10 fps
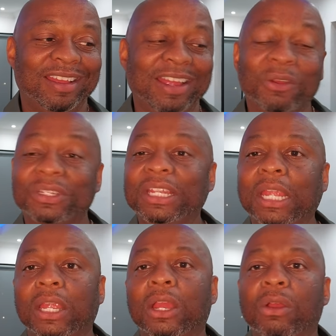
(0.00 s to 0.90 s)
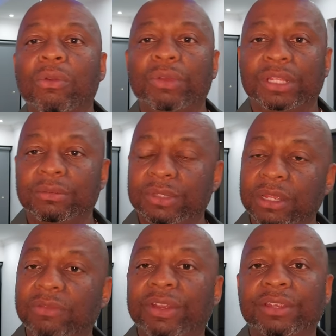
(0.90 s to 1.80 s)
else he can go with
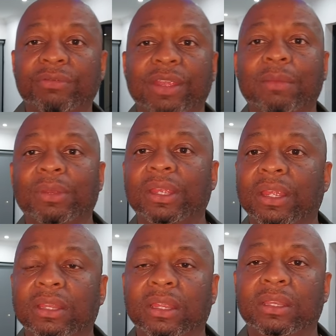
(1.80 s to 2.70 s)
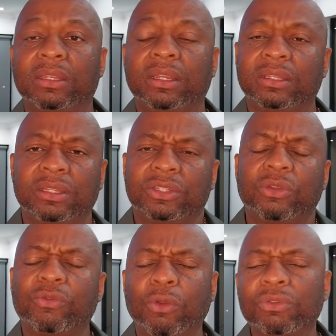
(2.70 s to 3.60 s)
himself and his family and, and, and, and so
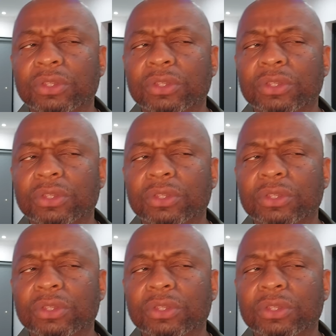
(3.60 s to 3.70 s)
forth.